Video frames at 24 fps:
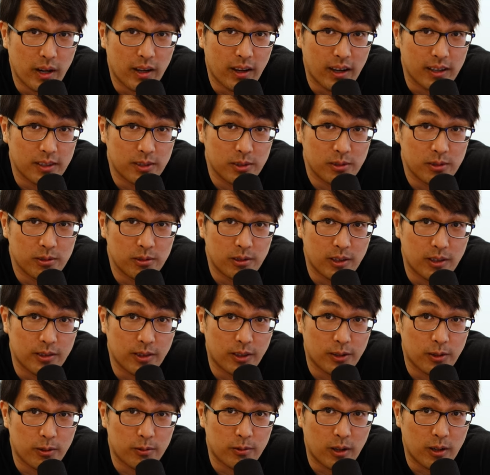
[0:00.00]
back, guys, to
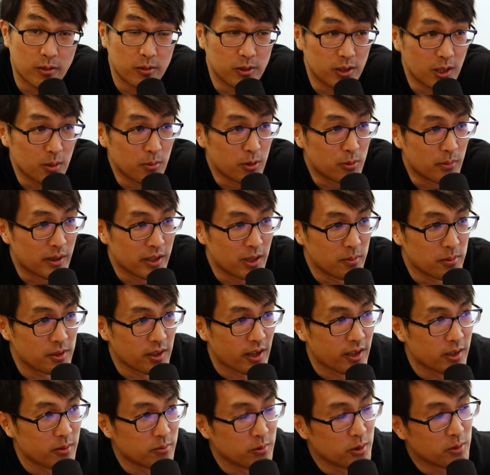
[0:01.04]
another roundtable. My name is
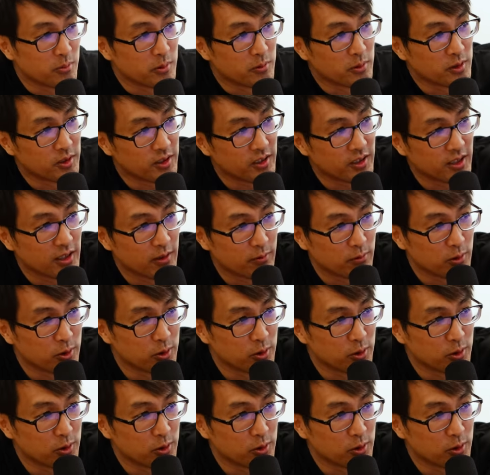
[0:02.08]
Adam. With me once again, I have